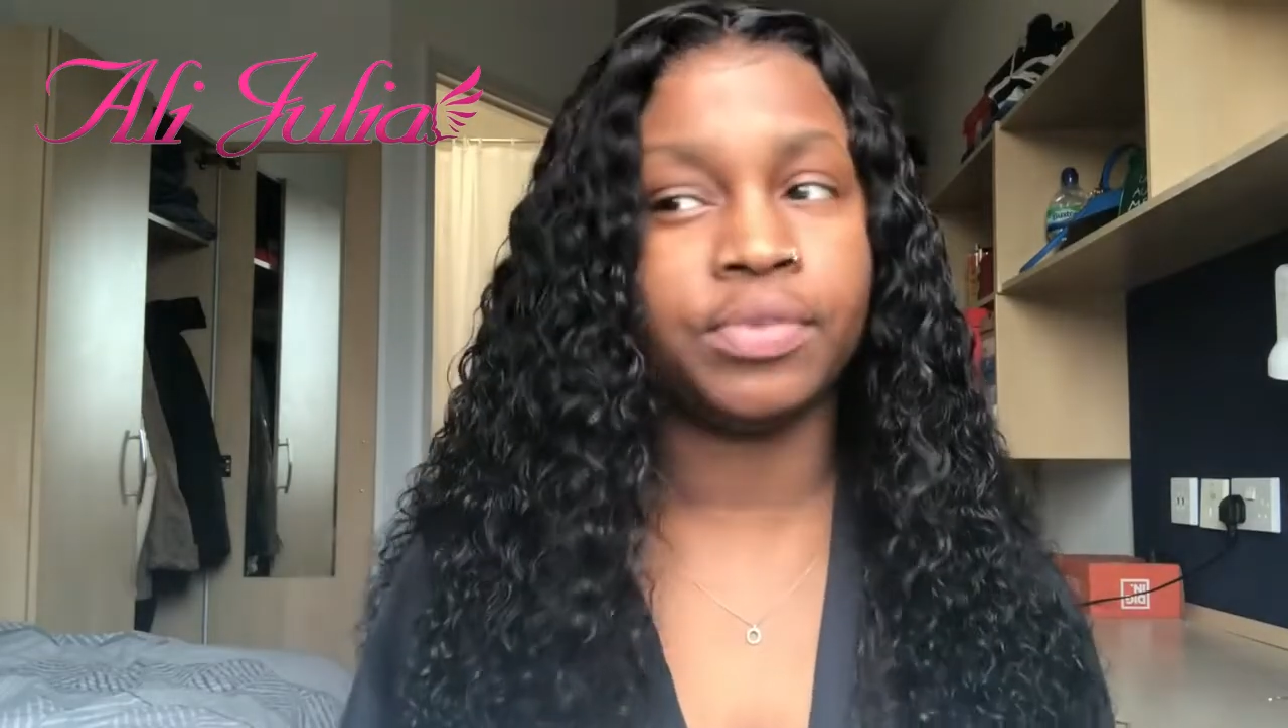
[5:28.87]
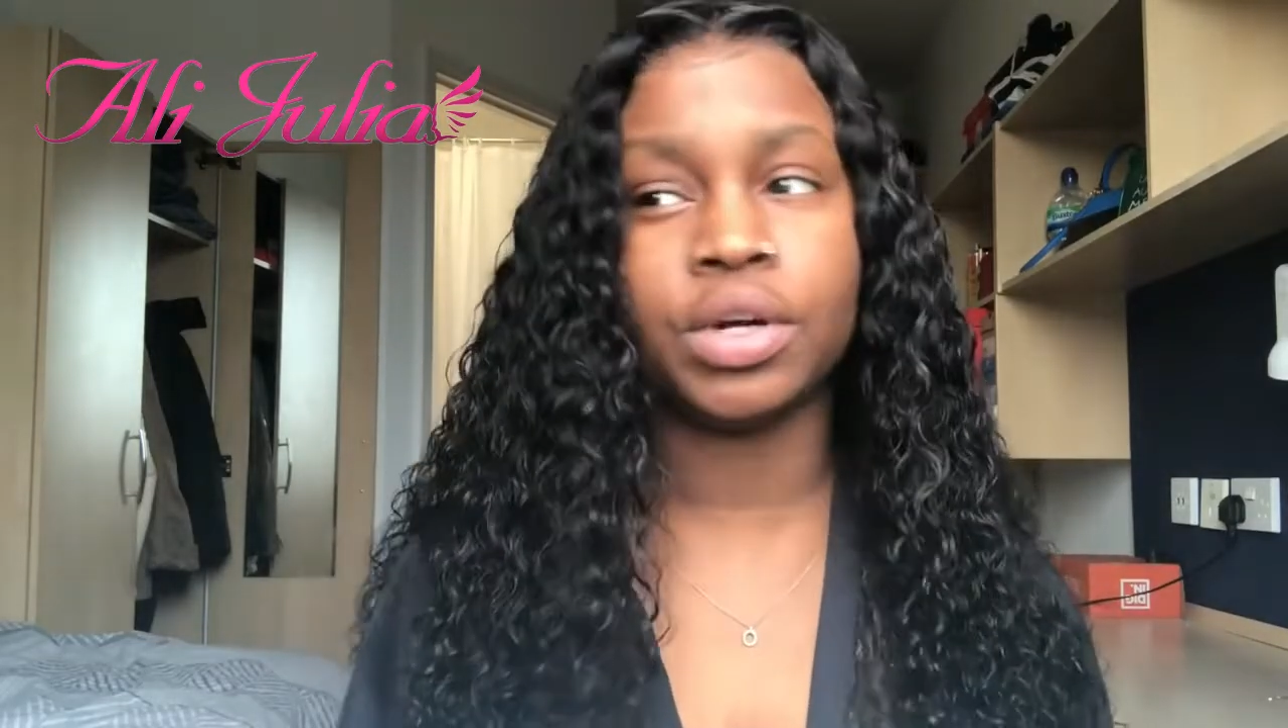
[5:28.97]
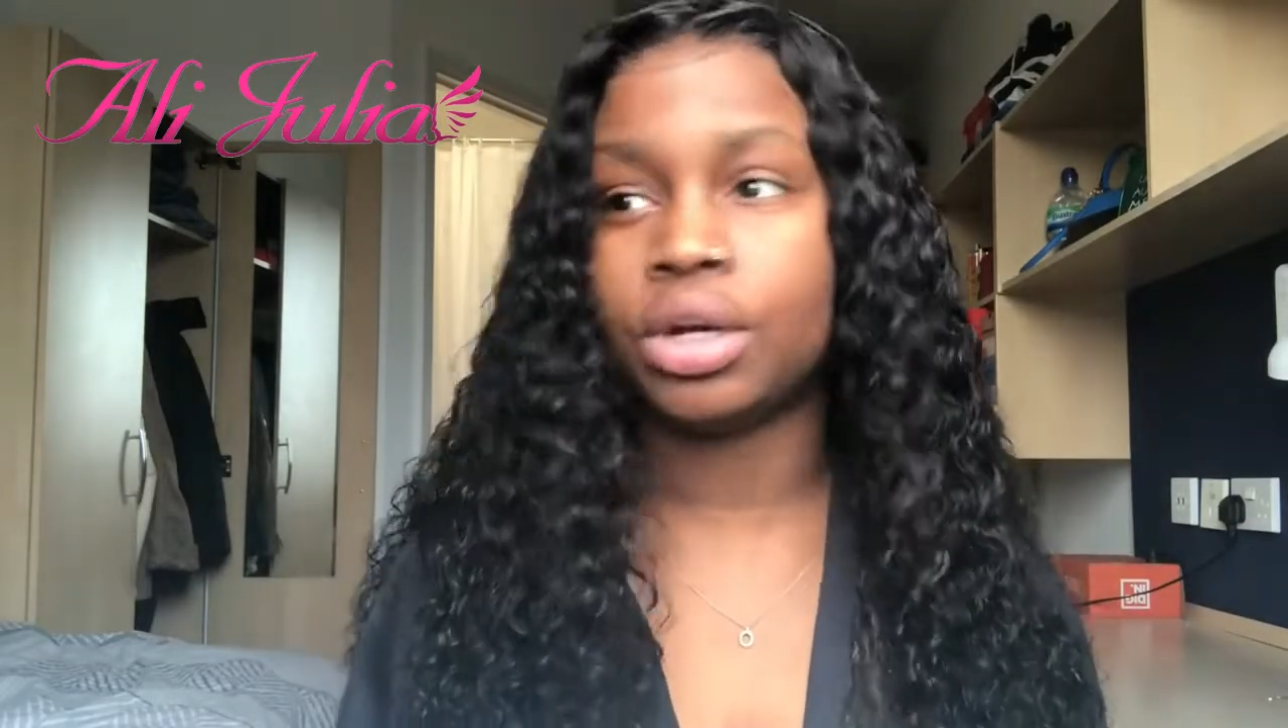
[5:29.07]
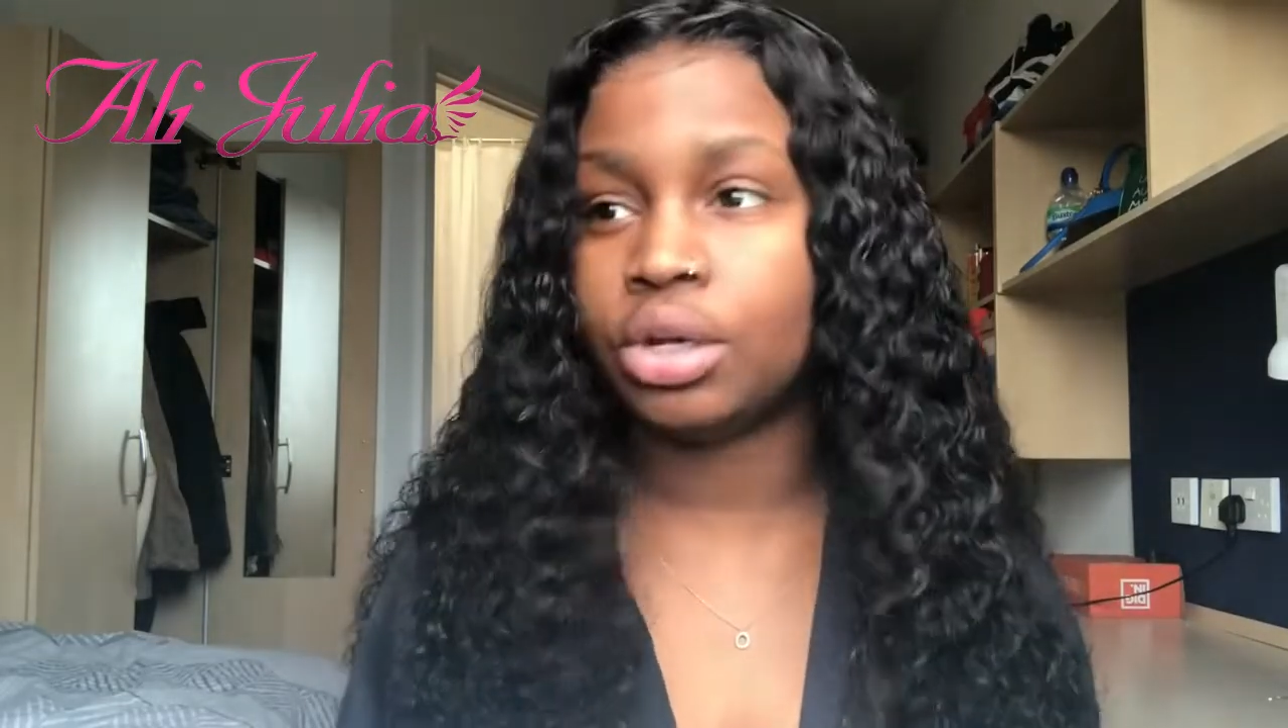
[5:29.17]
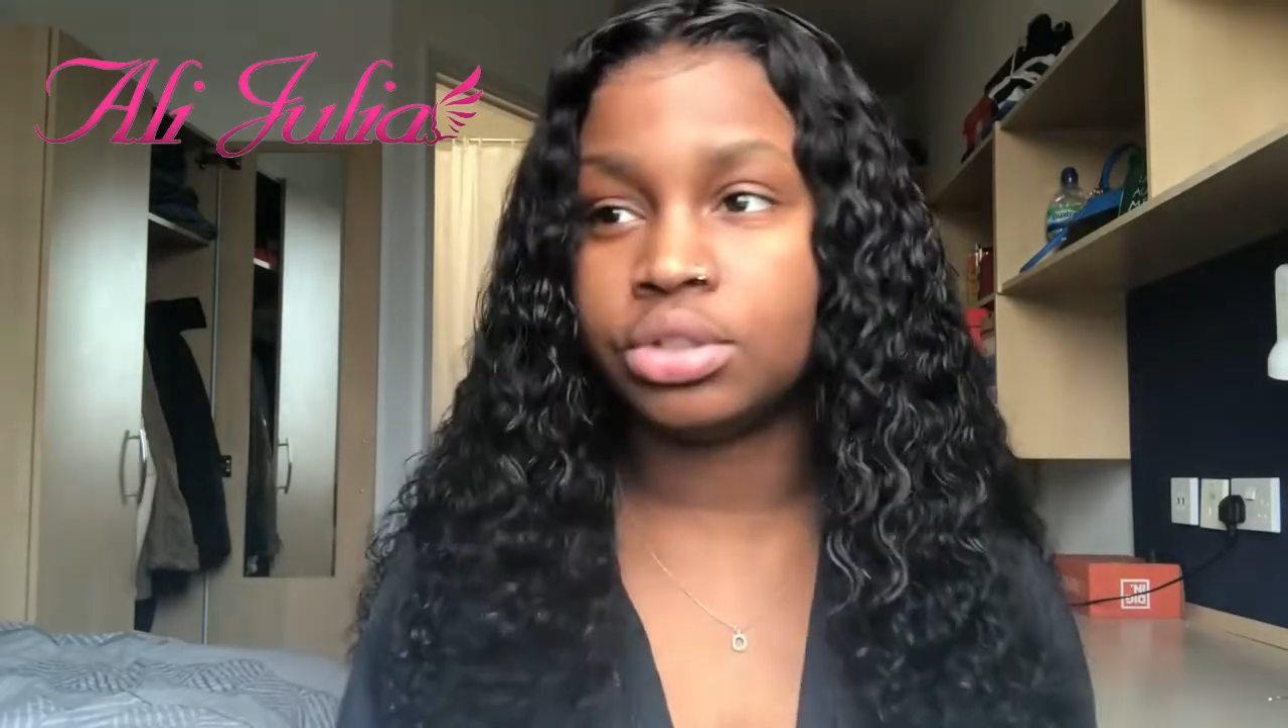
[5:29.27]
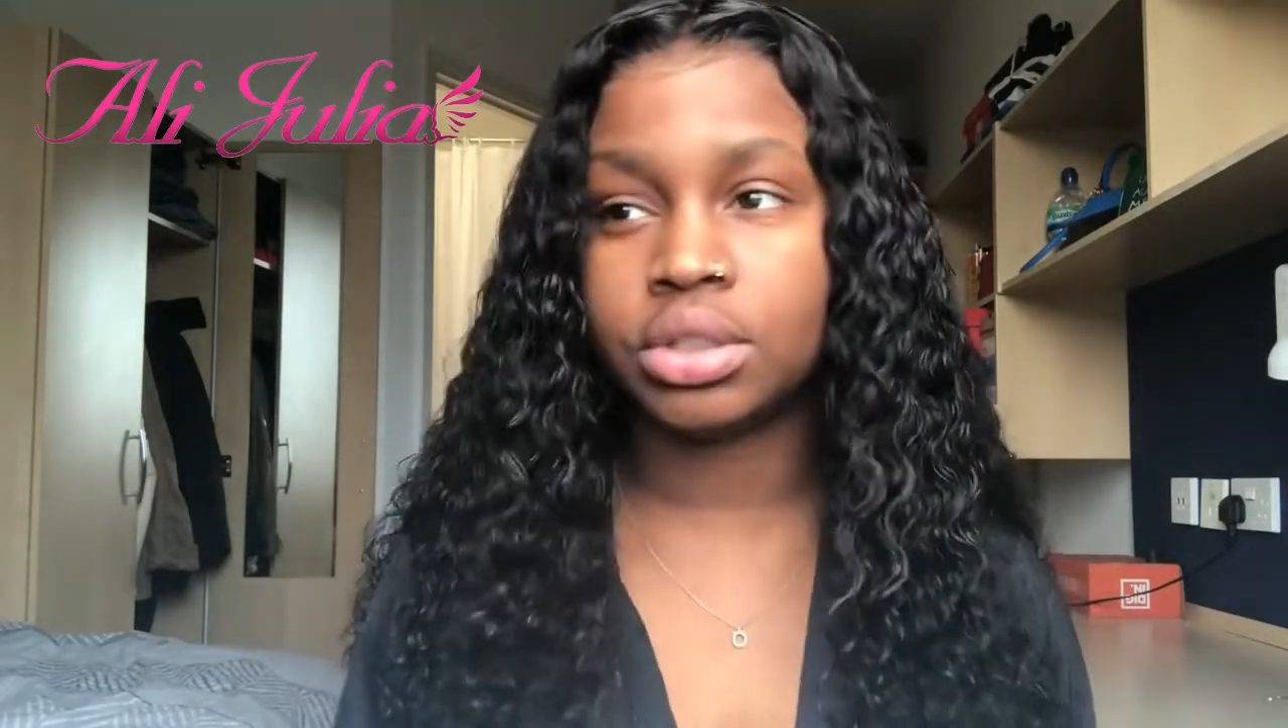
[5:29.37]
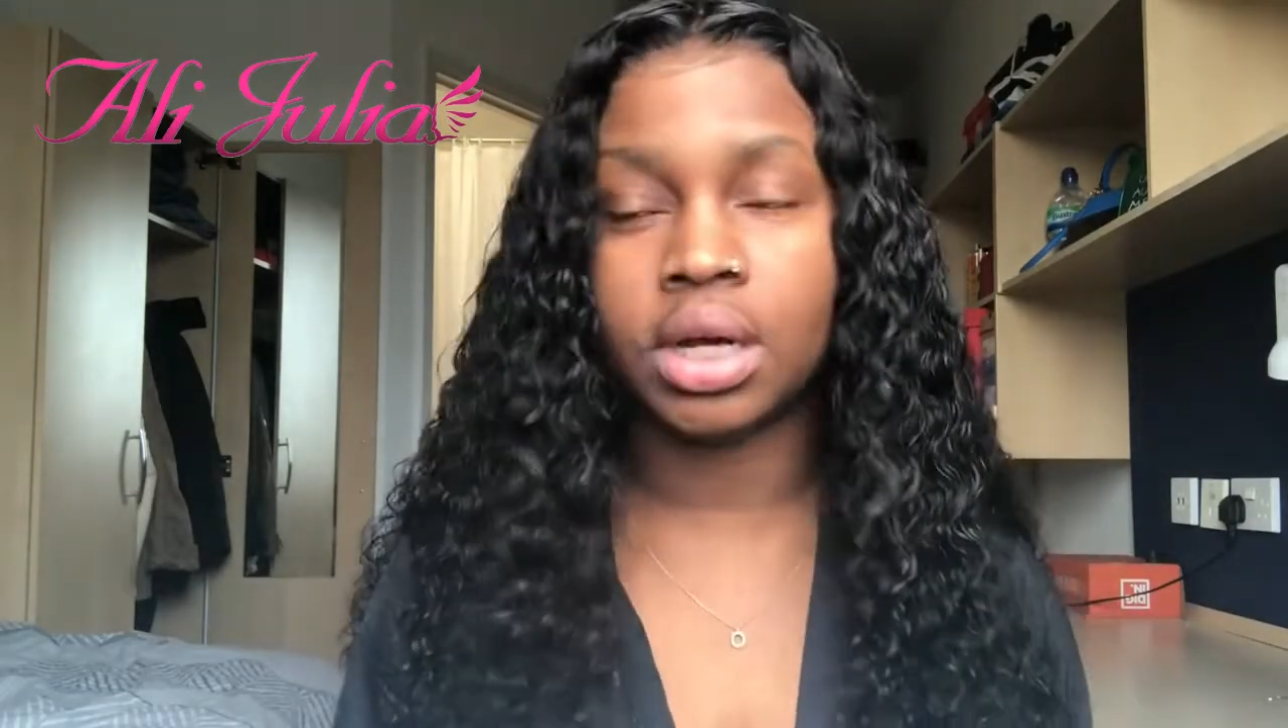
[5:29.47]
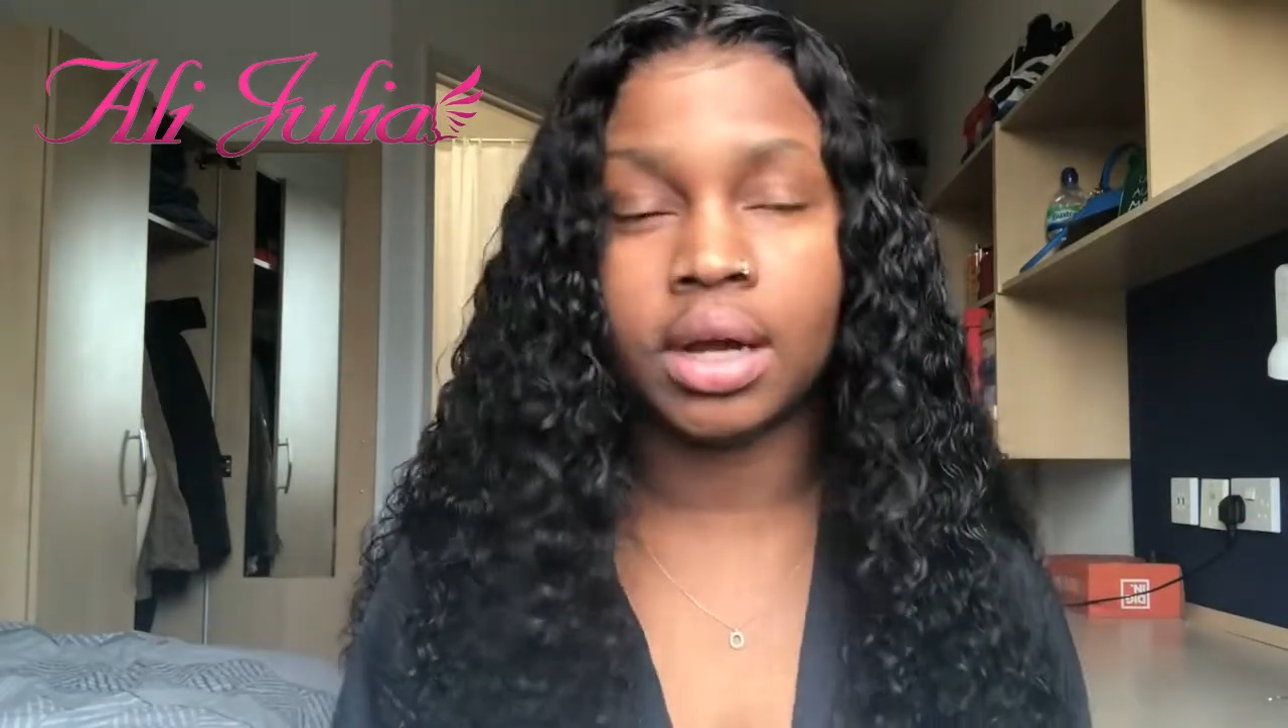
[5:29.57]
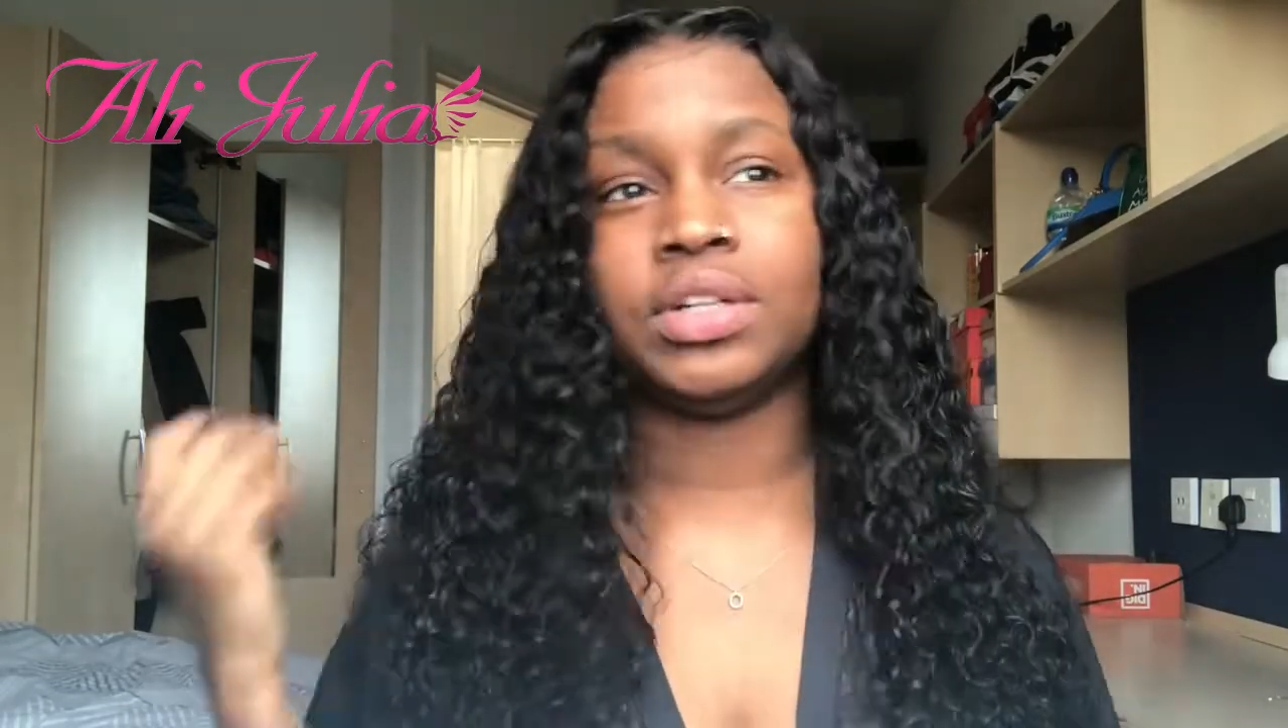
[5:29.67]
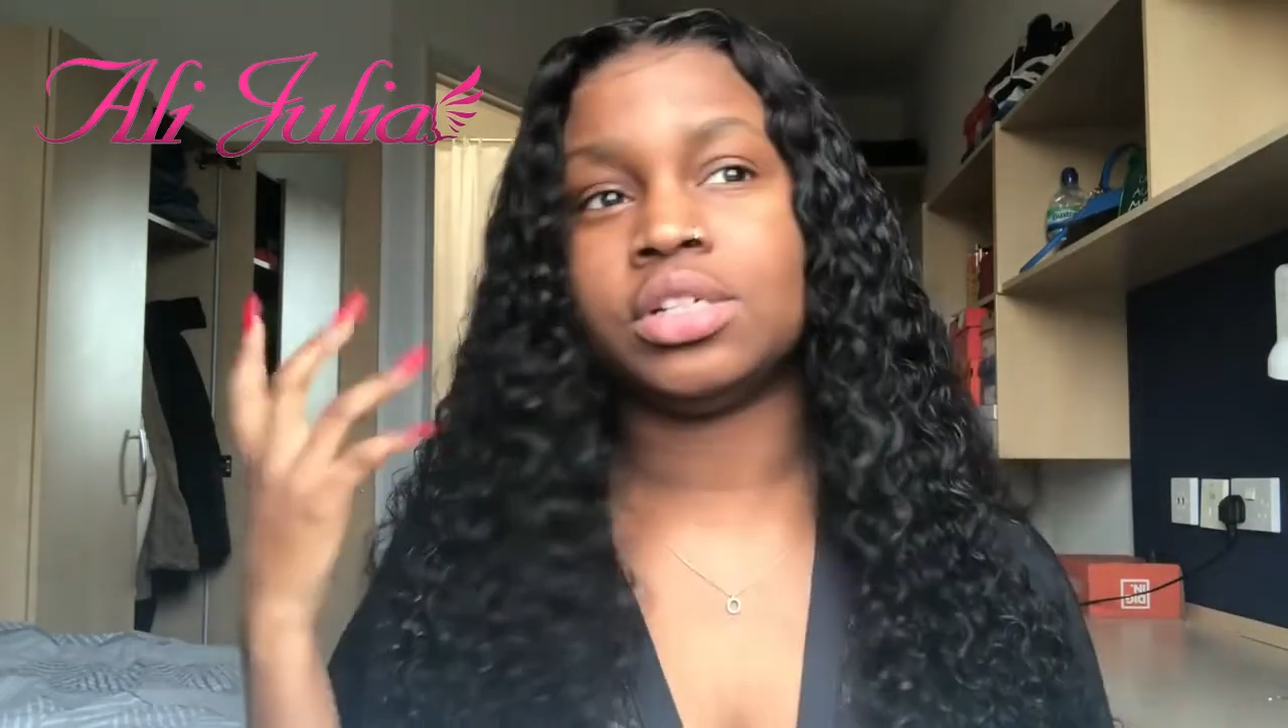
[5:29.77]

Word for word: a closure,